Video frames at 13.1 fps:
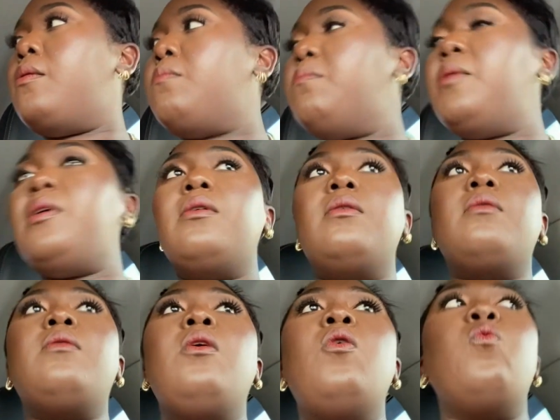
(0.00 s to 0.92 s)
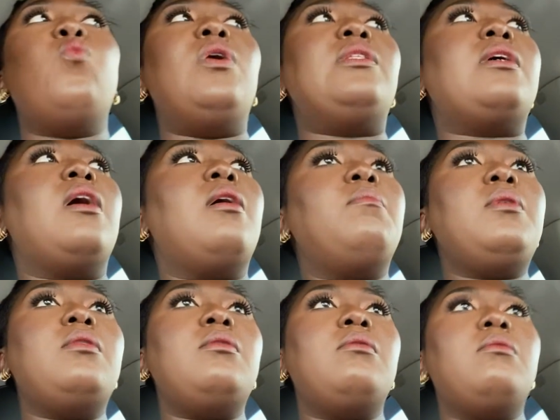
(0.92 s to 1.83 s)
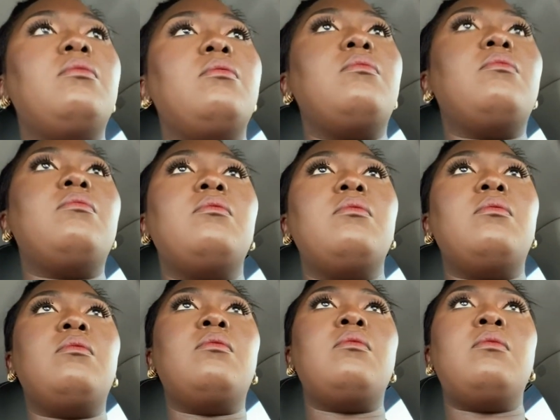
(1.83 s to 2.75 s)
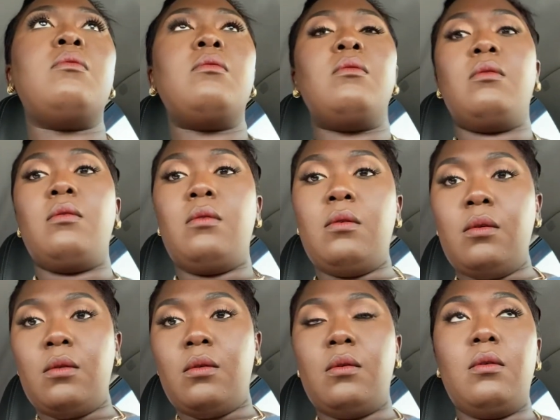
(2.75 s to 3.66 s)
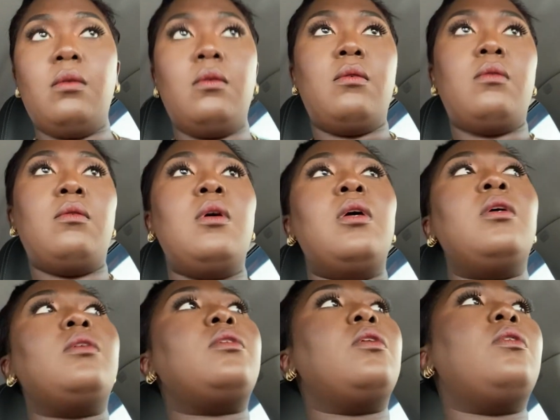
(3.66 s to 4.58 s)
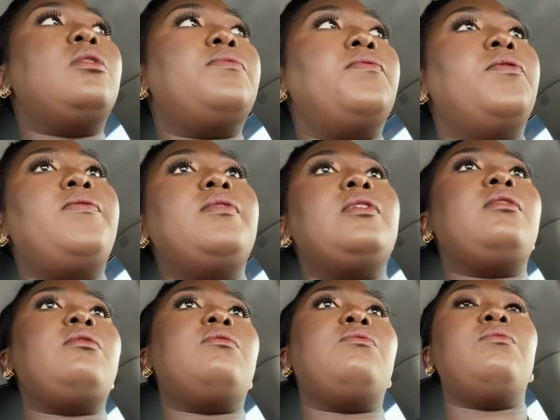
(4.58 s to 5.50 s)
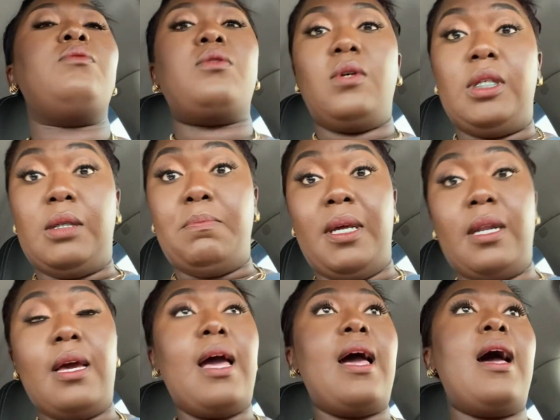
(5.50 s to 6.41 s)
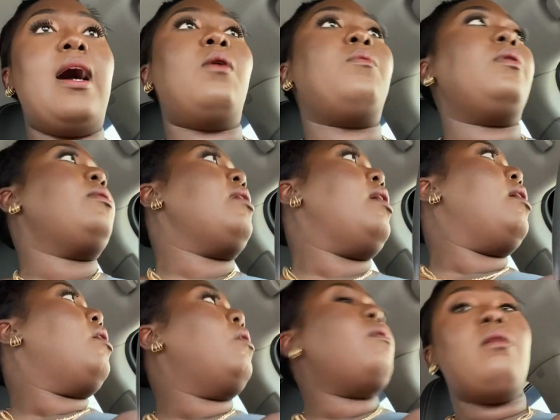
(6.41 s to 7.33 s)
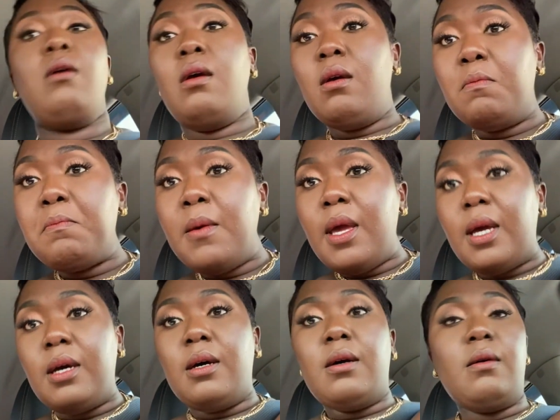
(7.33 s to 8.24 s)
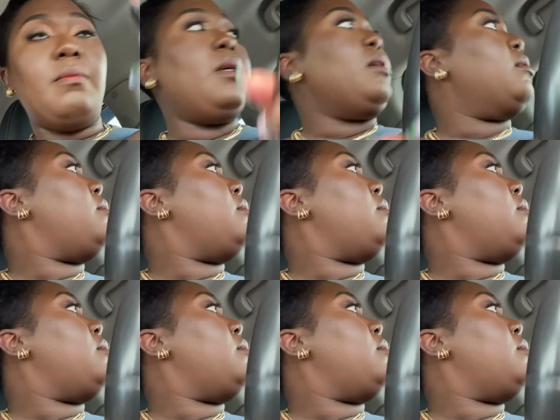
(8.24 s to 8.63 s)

Mia, hmm? what time is it? Uh, 4.52. So it's 4.52, so it's been an hour now. Makeup is